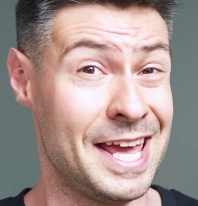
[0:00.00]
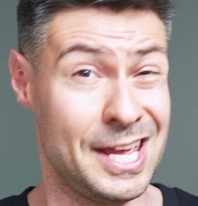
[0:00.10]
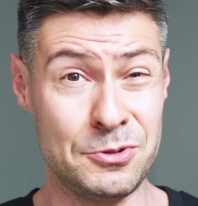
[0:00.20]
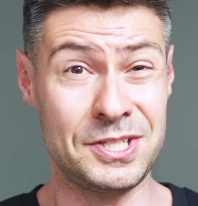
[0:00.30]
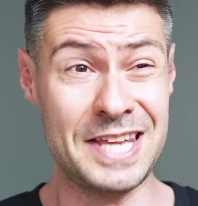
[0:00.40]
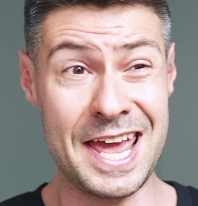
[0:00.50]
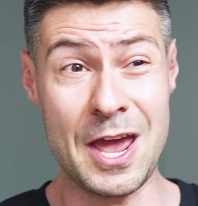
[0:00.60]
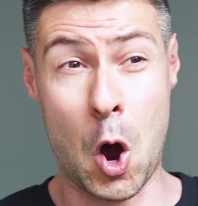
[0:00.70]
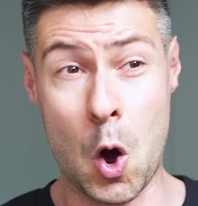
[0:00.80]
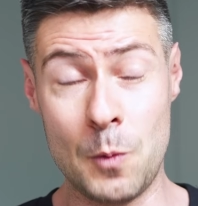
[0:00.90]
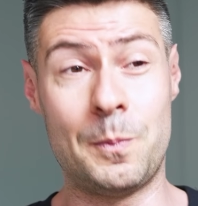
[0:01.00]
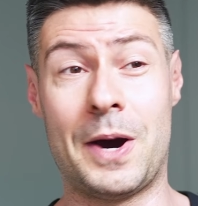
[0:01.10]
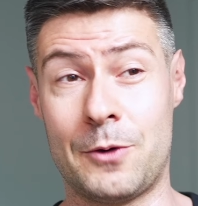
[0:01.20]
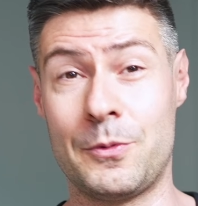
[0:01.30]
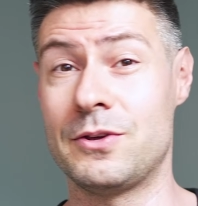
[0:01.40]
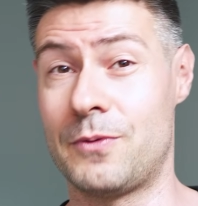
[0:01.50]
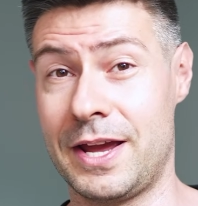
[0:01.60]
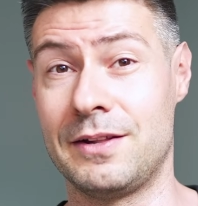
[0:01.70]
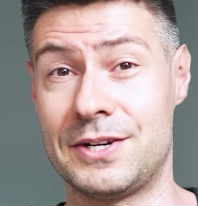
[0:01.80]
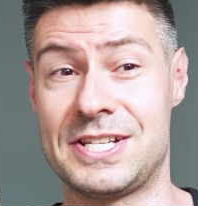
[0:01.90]
It should stay on par with the
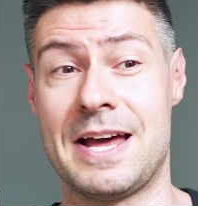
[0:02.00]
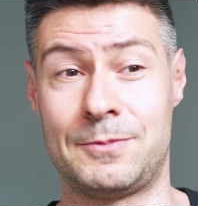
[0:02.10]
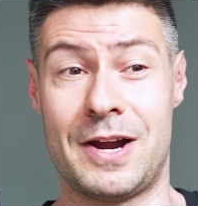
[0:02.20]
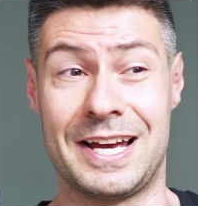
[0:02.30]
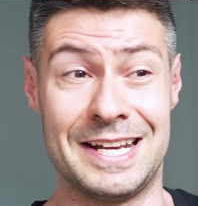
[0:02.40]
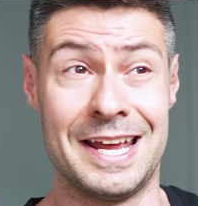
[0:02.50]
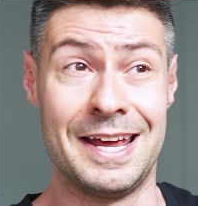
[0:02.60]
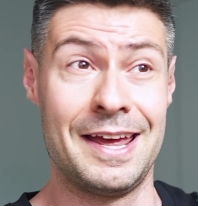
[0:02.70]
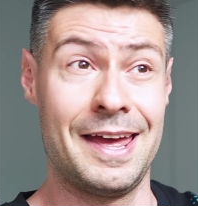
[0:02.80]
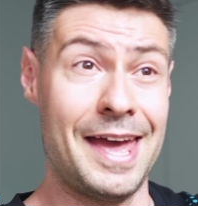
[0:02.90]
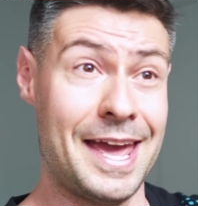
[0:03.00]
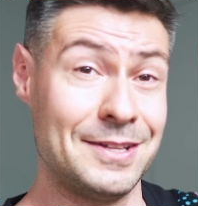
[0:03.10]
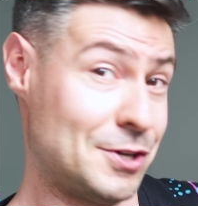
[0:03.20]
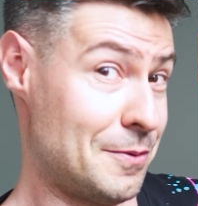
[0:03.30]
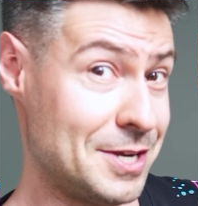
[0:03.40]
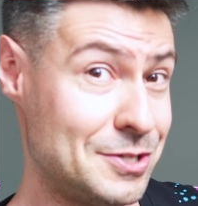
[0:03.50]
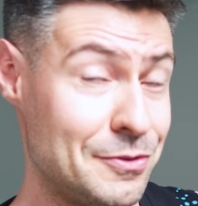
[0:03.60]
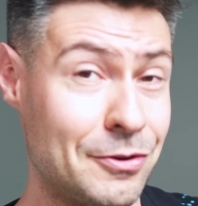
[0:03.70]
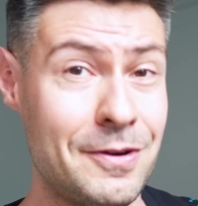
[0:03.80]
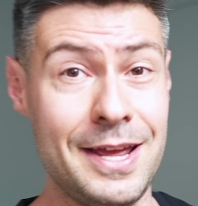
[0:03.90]
regular Snapdragon 8
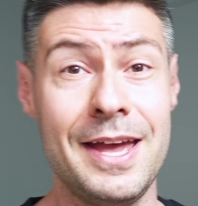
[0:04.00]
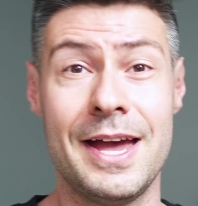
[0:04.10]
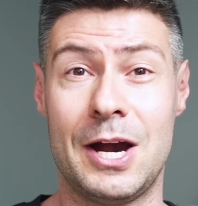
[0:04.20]
Generation 3,